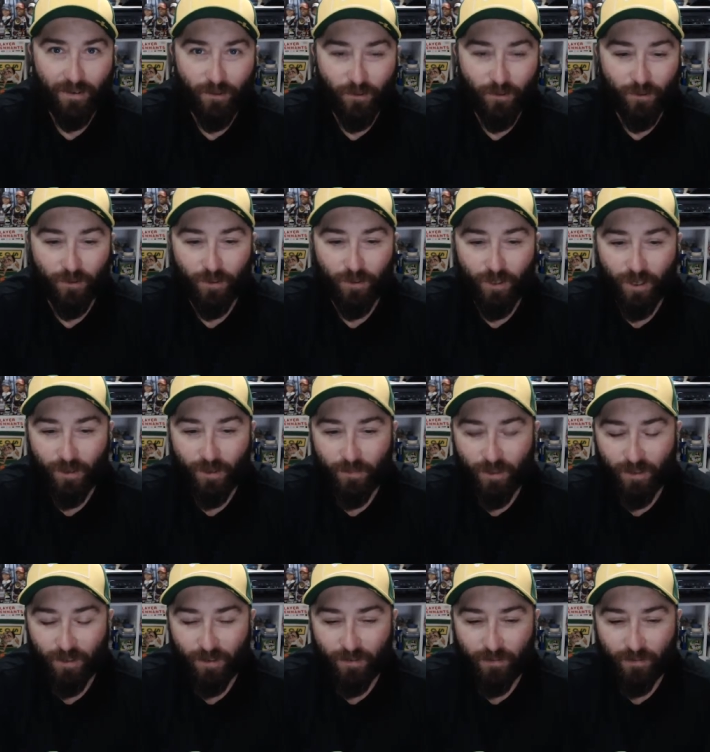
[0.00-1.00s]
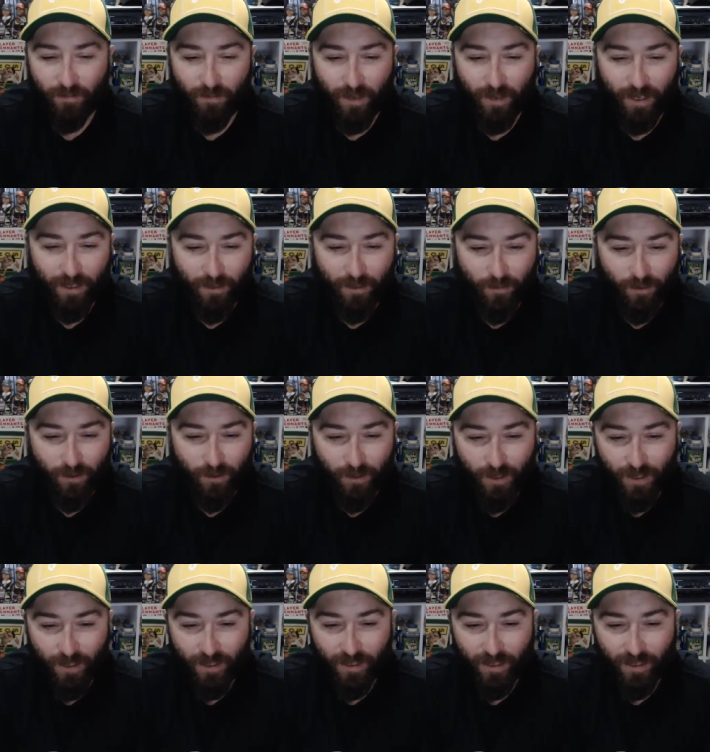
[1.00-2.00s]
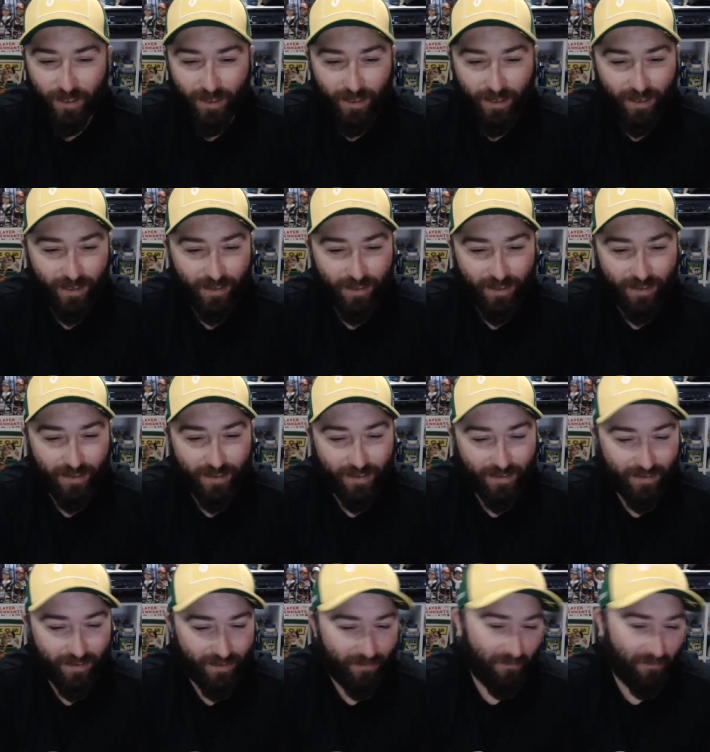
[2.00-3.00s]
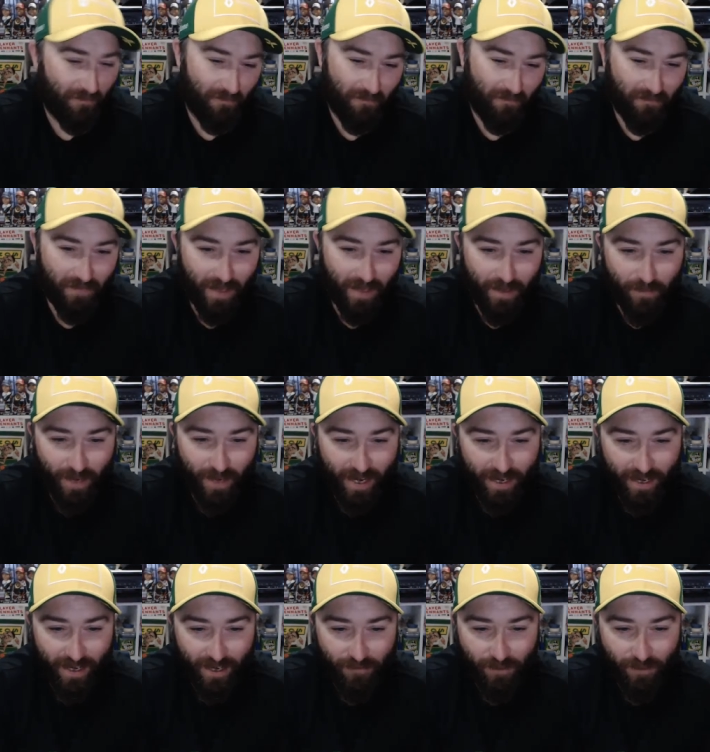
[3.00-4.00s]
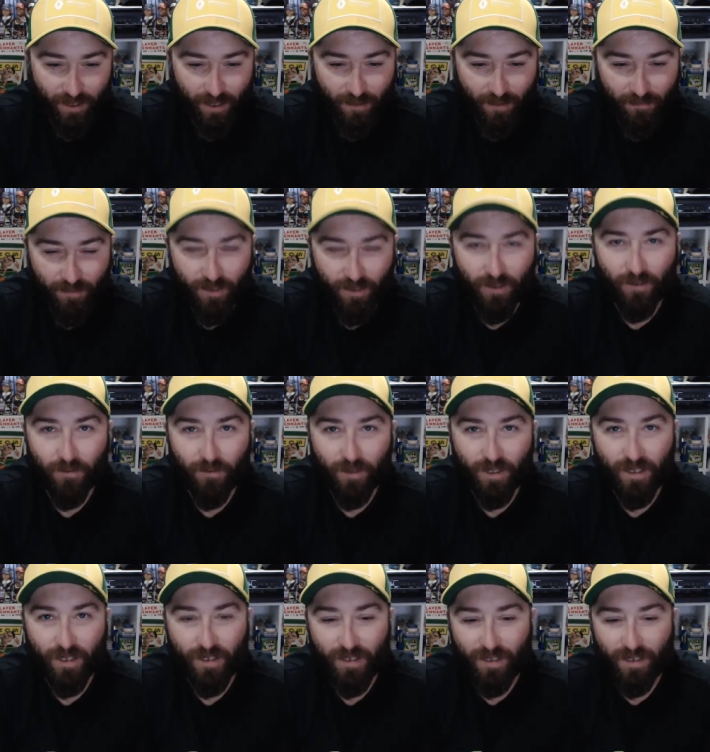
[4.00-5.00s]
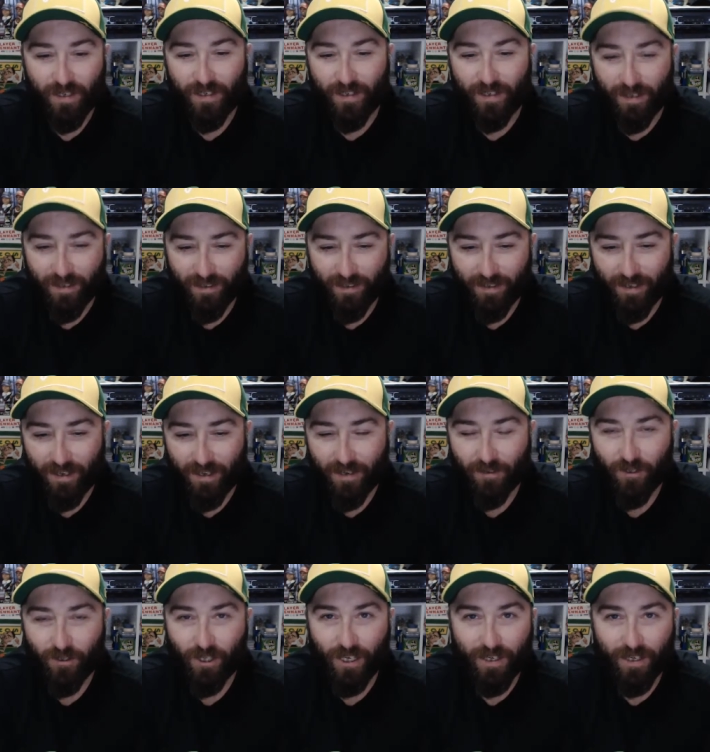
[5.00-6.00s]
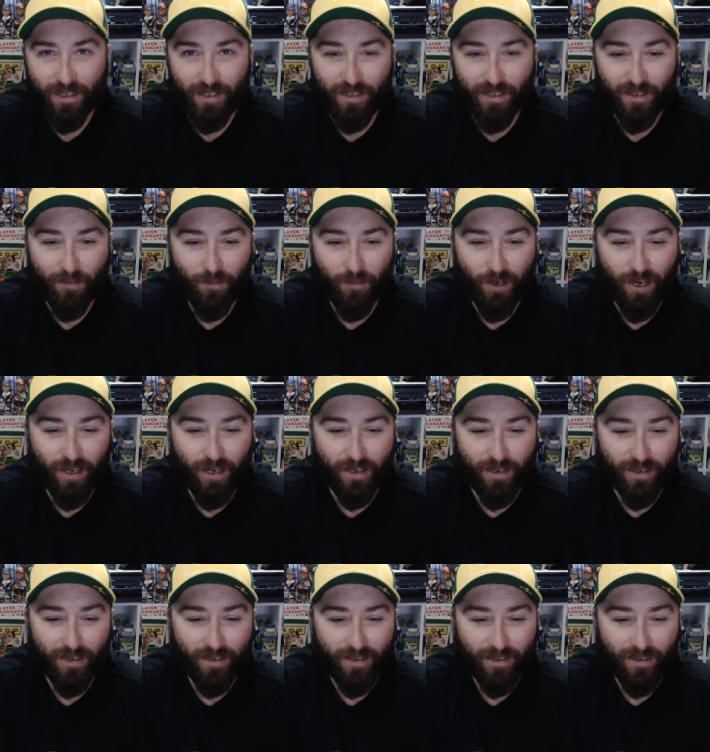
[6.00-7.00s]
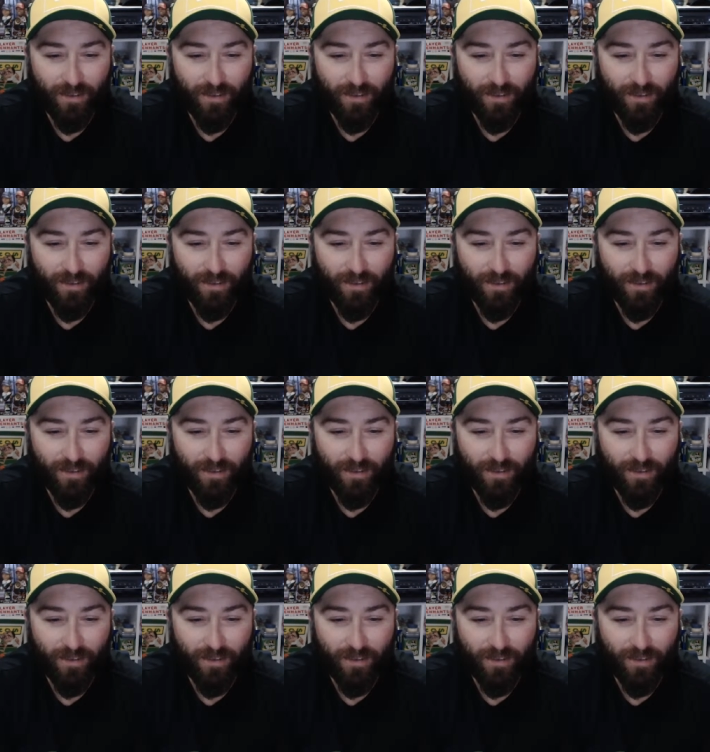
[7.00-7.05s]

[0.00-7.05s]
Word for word: or Dom on Facebook, and he may have something you want to see. You could chuck it in the break.